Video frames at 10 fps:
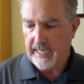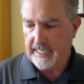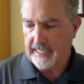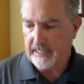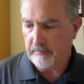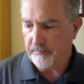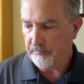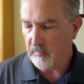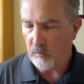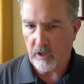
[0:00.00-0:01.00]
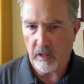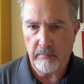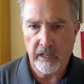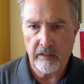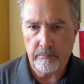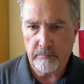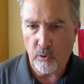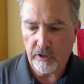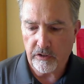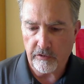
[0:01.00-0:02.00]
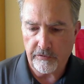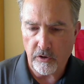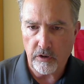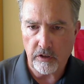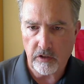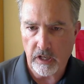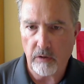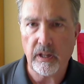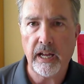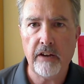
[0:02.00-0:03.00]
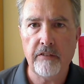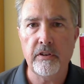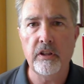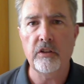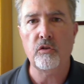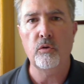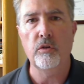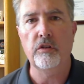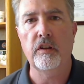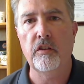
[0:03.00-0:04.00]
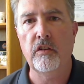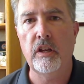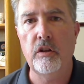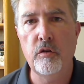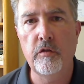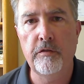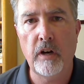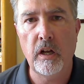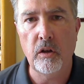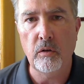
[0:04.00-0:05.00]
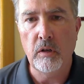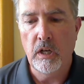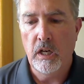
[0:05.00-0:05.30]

One of the main points of focus that I will have for this course is that you follow